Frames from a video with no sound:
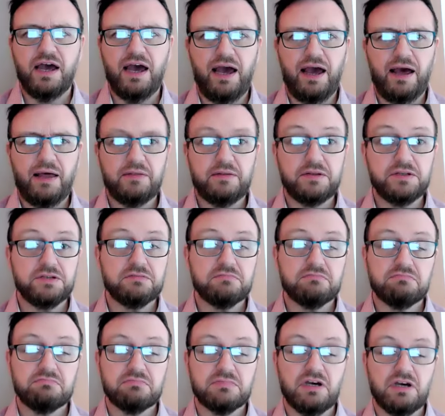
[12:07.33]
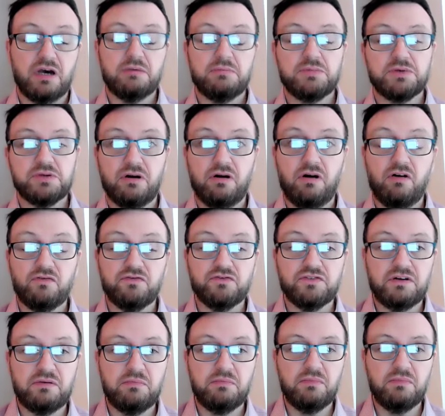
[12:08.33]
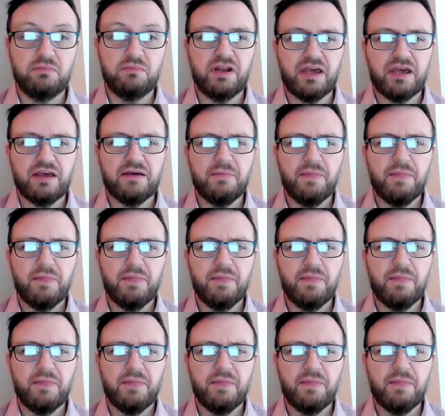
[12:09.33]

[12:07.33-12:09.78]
and times often money.